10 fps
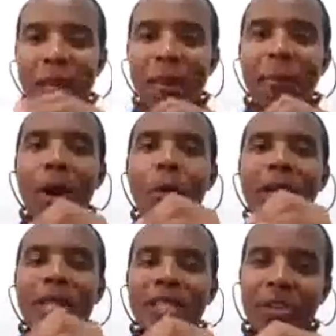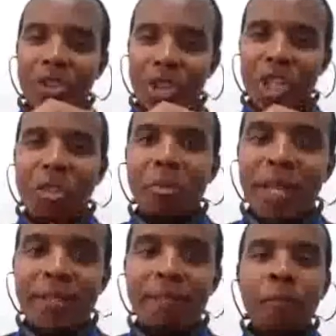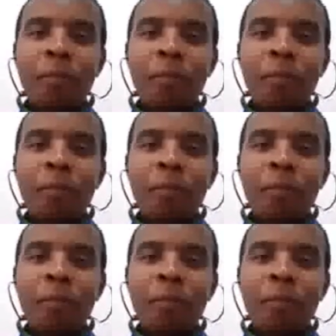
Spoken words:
remember what this illustration means.